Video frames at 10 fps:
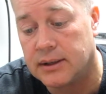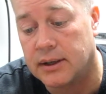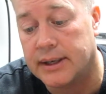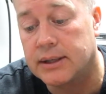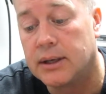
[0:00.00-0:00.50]

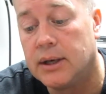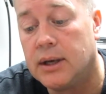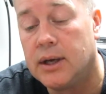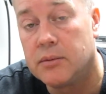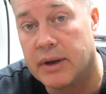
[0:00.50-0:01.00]
all right,
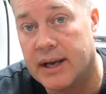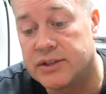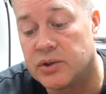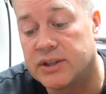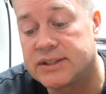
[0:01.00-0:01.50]
but
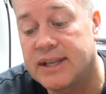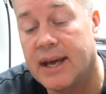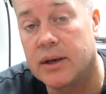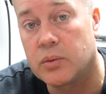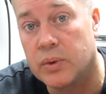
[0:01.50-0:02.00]
as you
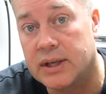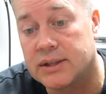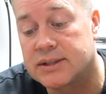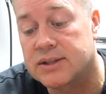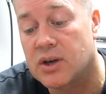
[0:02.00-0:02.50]
extend, we can
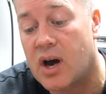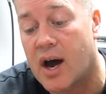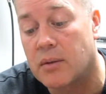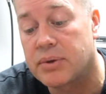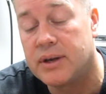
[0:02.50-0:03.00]

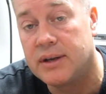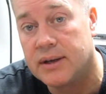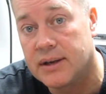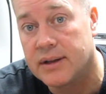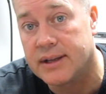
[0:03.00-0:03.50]
stop
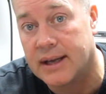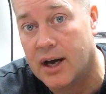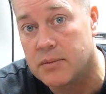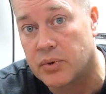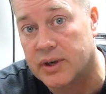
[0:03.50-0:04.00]
the
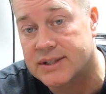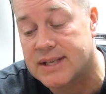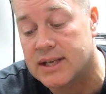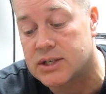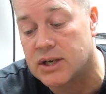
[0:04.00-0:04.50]

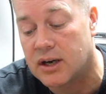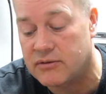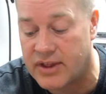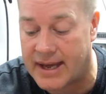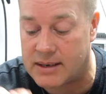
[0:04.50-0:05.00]
hyperextension of that.